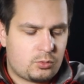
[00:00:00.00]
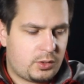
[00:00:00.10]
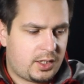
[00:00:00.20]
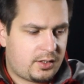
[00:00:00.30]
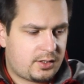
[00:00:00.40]

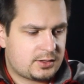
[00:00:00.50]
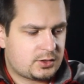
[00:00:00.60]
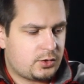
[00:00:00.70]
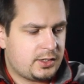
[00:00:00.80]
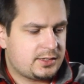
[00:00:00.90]
with
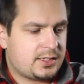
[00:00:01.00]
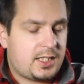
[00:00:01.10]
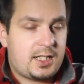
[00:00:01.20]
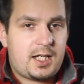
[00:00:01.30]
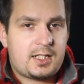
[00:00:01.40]
Sony's
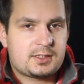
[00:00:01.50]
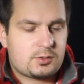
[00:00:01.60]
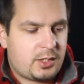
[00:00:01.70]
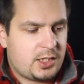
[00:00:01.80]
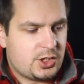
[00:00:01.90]
NEX
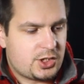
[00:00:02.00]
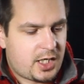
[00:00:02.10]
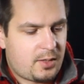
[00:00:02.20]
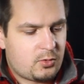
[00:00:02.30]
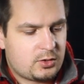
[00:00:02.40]
range
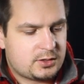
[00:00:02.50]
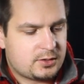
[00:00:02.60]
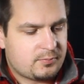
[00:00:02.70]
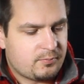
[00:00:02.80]
cameras.